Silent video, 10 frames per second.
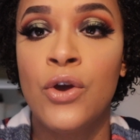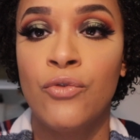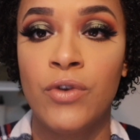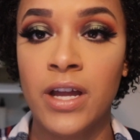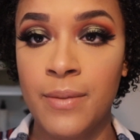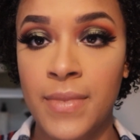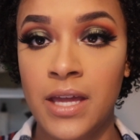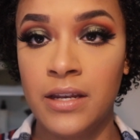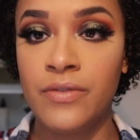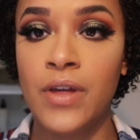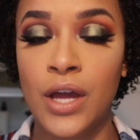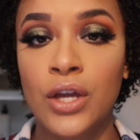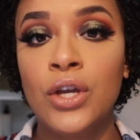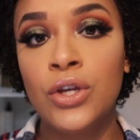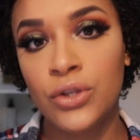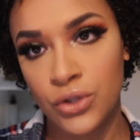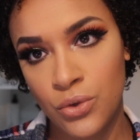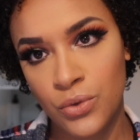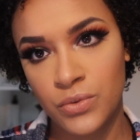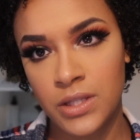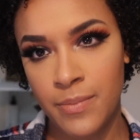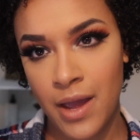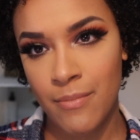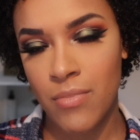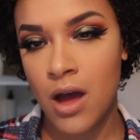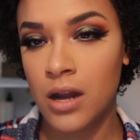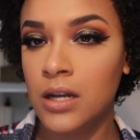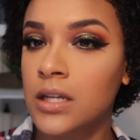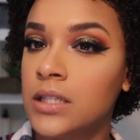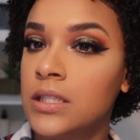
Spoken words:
recommend that you use the paint pod.